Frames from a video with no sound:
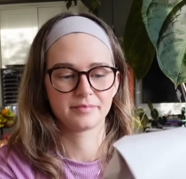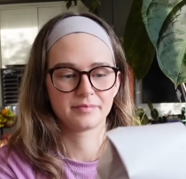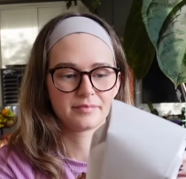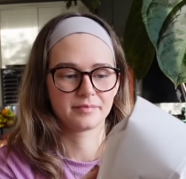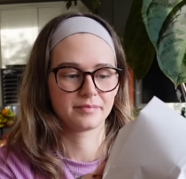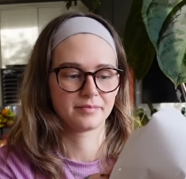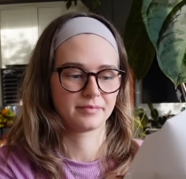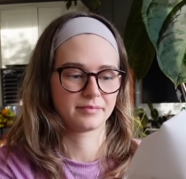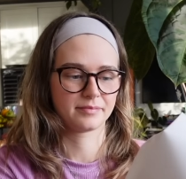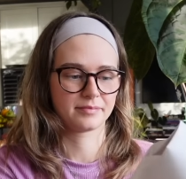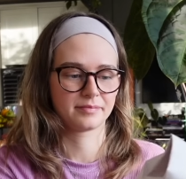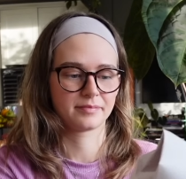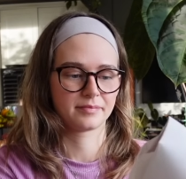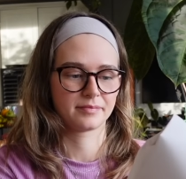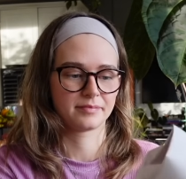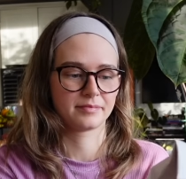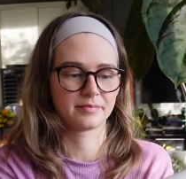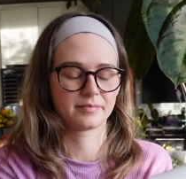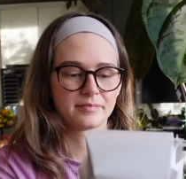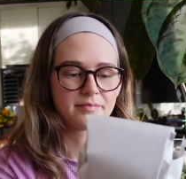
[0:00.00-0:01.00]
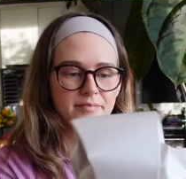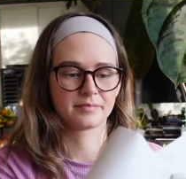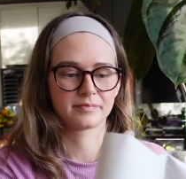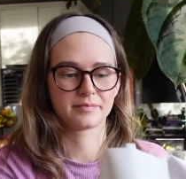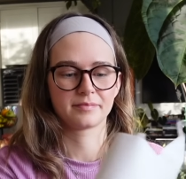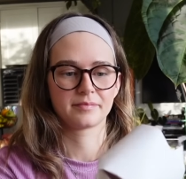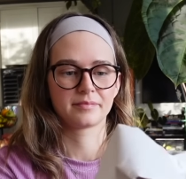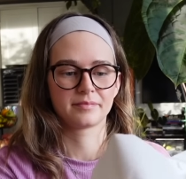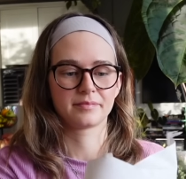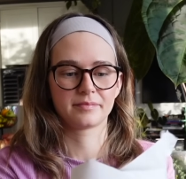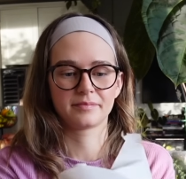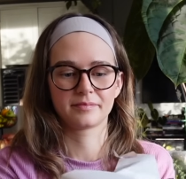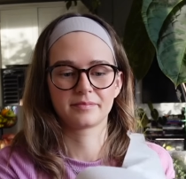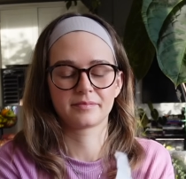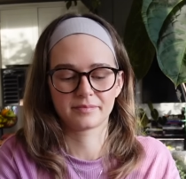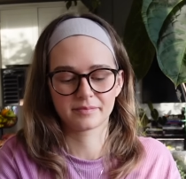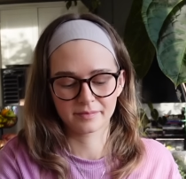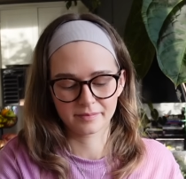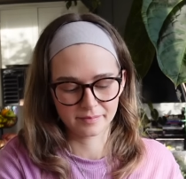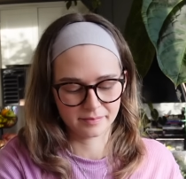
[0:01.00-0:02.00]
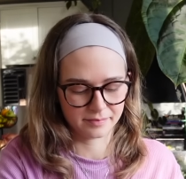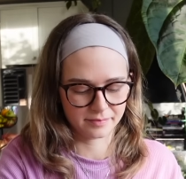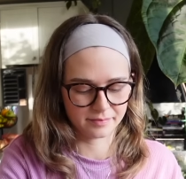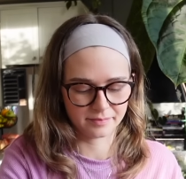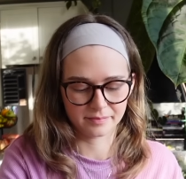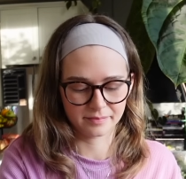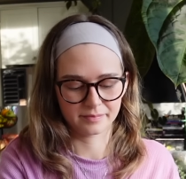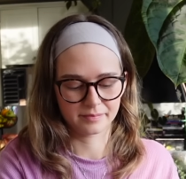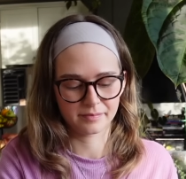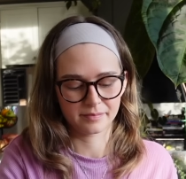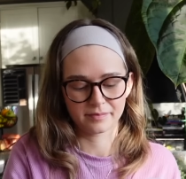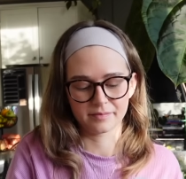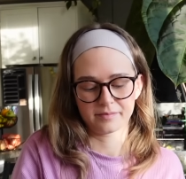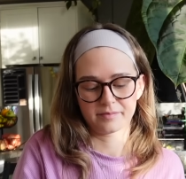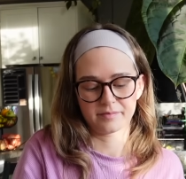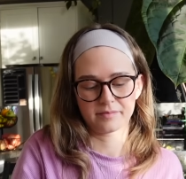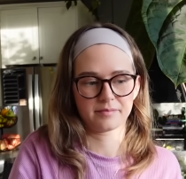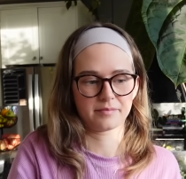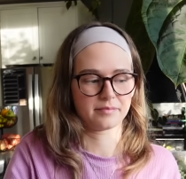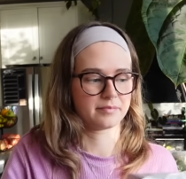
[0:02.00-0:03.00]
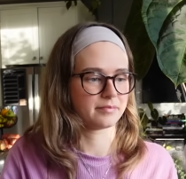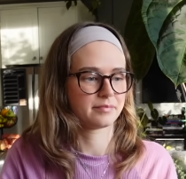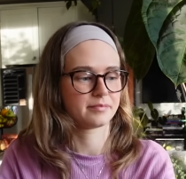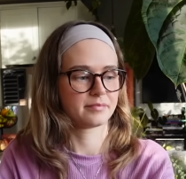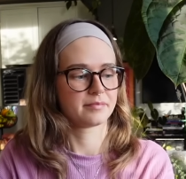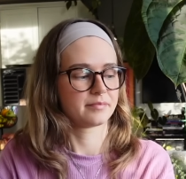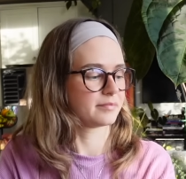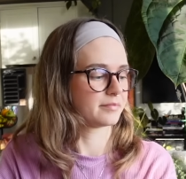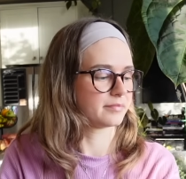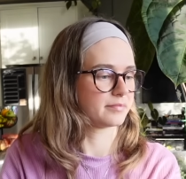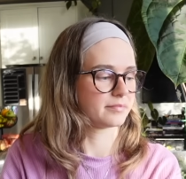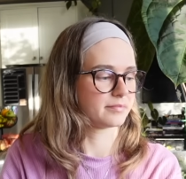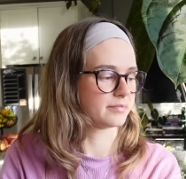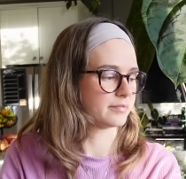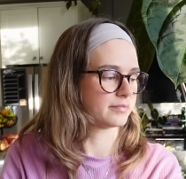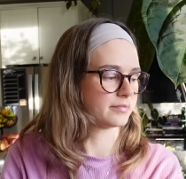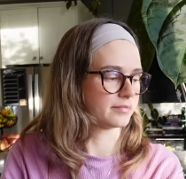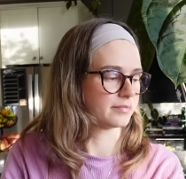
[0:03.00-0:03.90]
Nothing is said.